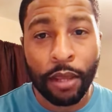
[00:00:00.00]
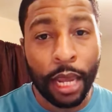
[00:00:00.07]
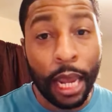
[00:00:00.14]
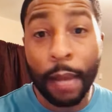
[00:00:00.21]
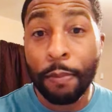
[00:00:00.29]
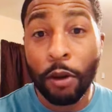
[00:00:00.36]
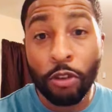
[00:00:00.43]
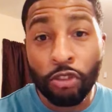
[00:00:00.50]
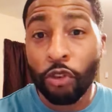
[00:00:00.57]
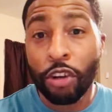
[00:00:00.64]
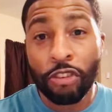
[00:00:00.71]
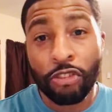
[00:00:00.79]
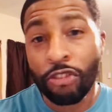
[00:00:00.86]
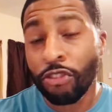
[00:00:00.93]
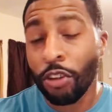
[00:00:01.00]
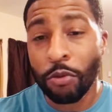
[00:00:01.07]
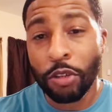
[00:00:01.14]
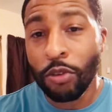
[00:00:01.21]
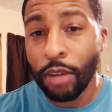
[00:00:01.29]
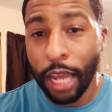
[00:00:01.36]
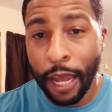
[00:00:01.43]
And most Christians don't
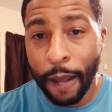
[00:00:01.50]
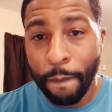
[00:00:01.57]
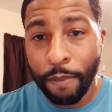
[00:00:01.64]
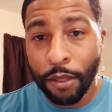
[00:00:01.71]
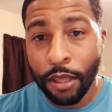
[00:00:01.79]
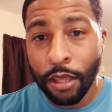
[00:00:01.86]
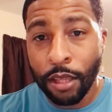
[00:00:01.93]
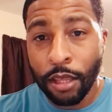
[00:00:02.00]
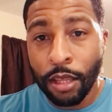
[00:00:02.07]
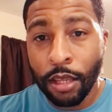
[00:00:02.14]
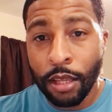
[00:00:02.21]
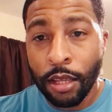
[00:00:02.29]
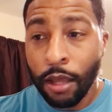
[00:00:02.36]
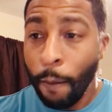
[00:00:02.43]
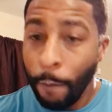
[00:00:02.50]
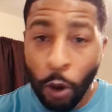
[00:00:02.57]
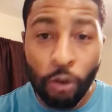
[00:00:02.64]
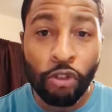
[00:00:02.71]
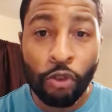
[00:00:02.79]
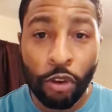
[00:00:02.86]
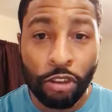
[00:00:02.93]
do that.
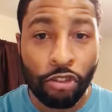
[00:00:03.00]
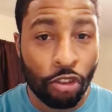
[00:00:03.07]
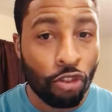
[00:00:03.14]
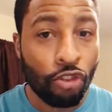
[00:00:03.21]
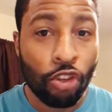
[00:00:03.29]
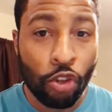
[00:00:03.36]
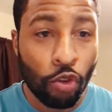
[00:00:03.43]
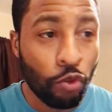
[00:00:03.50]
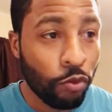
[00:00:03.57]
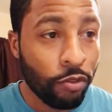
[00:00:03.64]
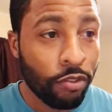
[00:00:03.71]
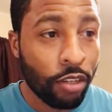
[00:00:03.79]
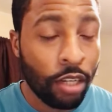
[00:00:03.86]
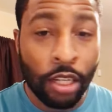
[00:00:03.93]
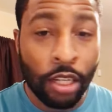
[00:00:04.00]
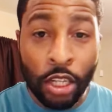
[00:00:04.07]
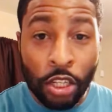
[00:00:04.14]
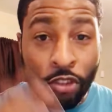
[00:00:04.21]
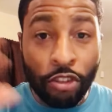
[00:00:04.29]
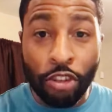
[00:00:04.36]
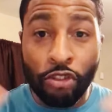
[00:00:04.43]
Most Christians choose
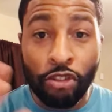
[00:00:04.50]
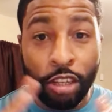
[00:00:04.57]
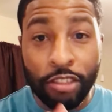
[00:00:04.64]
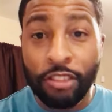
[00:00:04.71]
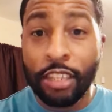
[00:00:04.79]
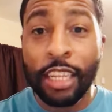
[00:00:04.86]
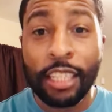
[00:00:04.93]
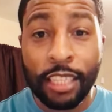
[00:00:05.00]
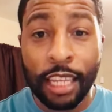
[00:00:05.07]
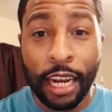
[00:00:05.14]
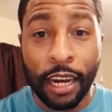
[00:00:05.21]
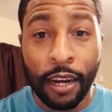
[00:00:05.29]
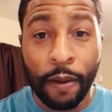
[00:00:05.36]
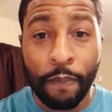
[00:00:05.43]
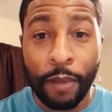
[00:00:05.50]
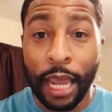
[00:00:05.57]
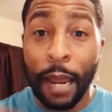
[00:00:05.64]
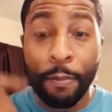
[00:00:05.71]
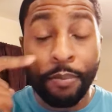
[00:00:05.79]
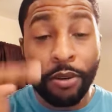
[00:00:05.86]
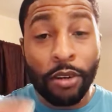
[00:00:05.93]
to just sit there
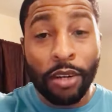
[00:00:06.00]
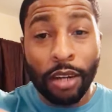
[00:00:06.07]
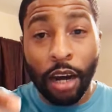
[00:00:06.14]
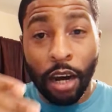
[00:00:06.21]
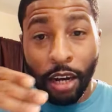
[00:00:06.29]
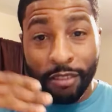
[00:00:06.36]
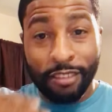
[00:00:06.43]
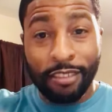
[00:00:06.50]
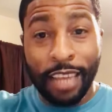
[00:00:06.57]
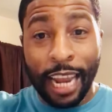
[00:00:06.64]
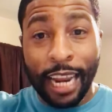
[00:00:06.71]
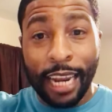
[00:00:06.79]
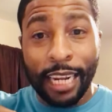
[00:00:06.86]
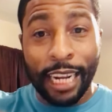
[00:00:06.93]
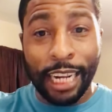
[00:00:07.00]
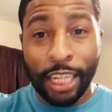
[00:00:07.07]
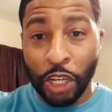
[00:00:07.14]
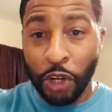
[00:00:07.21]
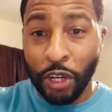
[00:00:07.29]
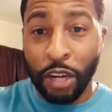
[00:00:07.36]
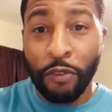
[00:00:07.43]
and put God second and
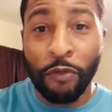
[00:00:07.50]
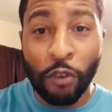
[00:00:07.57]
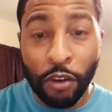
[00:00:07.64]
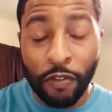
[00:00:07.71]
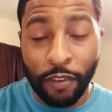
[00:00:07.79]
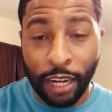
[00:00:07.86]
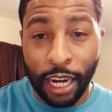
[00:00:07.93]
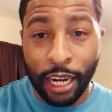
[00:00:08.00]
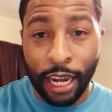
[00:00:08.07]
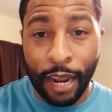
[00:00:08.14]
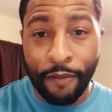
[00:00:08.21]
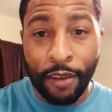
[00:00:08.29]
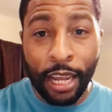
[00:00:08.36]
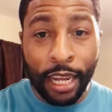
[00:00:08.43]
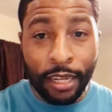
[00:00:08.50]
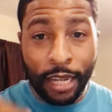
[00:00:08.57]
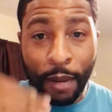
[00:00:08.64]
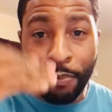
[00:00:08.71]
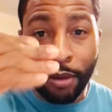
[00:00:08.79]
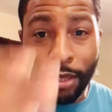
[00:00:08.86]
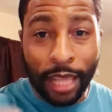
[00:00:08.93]
third and fourth in their life. They
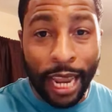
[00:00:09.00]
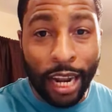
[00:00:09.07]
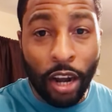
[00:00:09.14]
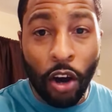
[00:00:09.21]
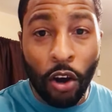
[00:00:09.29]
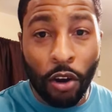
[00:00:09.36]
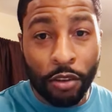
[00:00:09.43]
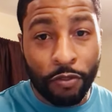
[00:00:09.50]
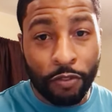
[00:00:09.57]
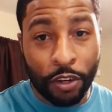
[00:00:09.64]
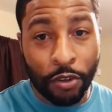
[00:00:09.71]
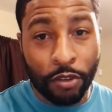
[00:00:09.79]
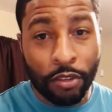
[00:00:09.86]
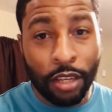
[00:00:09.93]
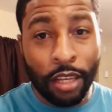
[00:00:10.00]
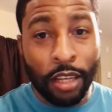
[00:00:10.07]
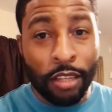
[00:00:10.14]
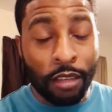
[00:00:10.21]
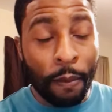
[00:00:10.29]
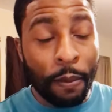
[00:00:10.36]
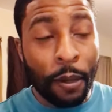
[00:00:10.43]
put their cars first.
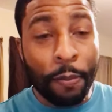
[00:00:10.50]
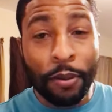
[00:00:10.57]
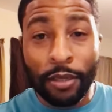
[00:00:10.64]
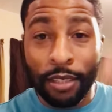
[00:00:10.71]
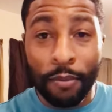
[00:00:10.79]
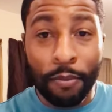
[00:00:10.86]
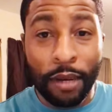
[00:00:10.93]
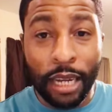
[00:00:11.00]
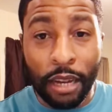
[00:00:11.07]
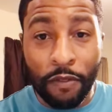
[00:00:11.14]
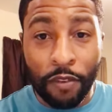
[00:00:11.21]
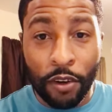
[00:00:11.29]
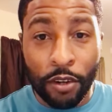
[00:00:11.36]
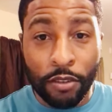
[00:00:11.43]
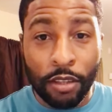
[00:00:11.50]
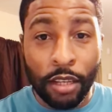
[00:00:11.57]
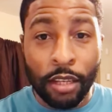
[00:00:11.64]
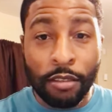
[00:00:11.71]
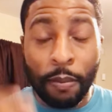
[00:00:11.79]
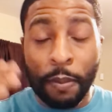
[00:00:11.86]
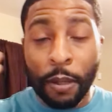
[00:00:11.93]
Some people put their money first.
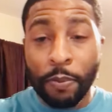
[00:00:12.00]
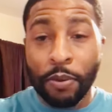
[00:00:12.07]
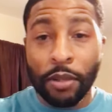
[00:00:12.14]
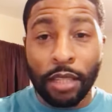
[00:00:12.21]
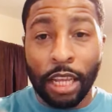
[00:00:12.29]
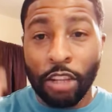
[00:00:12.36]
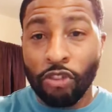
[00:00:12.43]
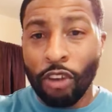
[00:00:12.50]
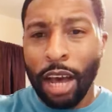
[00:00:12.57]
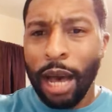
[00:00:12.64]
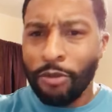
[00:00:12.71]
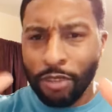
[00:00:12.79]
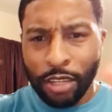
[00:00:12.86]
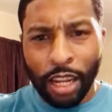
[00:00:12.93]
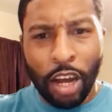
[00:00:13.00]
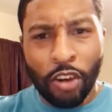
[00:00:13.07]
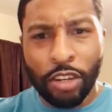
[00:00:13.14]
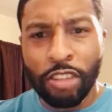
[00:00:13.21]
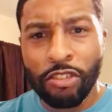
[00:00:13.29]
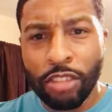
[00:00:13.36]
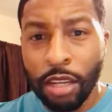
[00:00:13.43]
Some people put their jobs and all
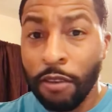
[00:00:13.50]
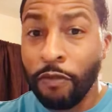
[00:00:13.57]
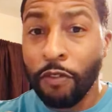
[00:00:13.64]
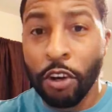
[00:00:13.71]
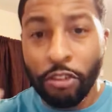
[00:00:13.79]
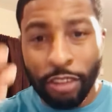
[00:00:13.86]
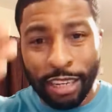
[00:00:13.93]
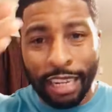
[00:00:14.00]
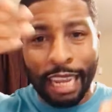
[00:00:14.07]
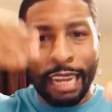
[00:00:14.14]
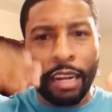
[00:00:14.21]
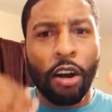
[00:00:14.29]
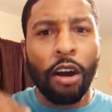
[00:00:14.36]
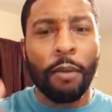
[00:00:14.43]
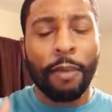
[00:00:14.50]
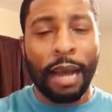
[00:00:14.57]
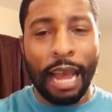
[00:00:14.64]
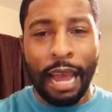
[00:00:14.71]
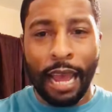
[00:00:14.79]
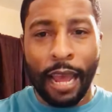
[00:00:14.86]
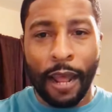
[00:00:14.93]
this stuff first and then God
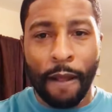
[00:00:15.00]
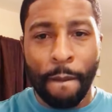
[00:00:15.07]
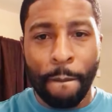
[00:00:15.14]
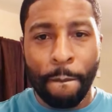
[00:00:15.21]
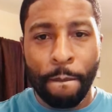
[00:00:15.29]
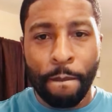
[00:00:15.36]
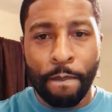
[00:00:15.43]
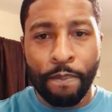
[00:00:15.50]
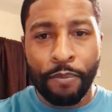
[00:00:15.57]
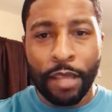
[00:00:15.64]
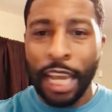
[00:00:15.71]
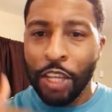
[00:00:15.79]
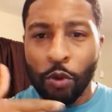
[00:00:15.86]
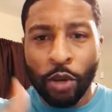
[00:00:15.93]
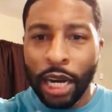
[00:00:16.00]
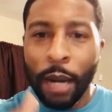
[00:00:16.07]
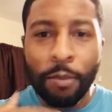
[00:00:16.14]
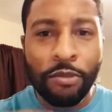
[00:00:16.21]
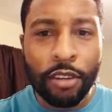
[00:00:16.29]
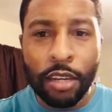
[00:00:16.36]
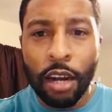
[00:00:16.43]
behind. And you come
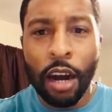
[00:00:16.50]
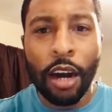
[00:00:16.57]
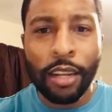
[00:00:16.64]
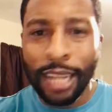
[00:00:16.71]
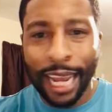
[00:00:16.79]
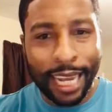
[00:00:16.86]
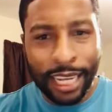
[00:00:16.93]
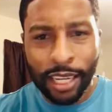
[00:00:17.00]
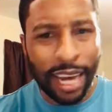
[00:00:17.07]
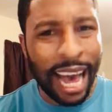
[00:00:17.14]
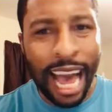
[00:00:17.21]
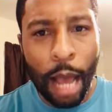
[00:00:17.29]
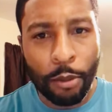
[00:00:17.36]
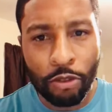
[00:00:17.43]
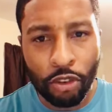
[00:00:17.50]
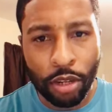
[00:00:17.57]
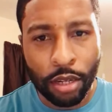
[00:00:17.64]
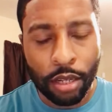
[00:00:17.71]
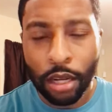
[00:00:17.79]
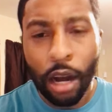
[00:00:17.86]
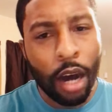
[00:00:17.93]
to God like he an option.
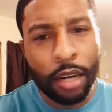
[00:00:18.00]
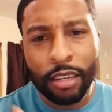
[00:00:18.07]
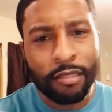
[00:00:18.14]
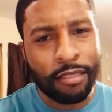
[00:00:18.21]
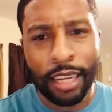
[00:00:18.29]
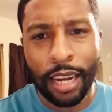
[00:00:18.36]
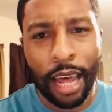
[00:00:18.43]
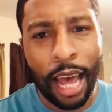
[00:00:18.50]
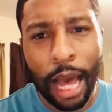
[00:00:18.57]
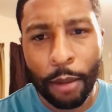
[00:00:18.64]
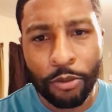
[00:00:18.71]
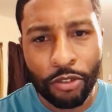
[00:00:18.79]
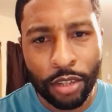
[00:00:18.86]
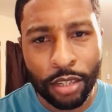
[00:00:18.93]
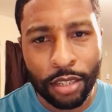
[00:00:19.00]
God is not an option.